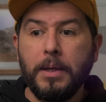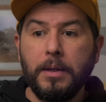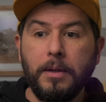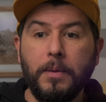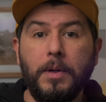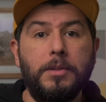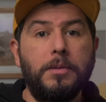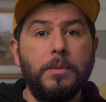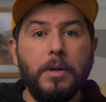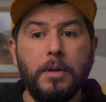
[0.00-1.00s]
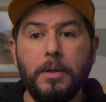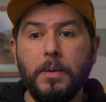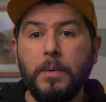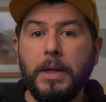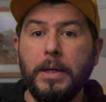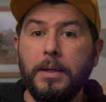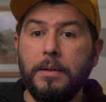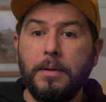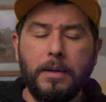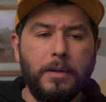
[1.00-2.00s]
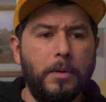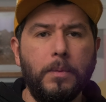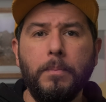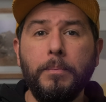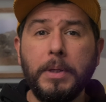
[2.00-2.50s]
you know, a studio and, you know,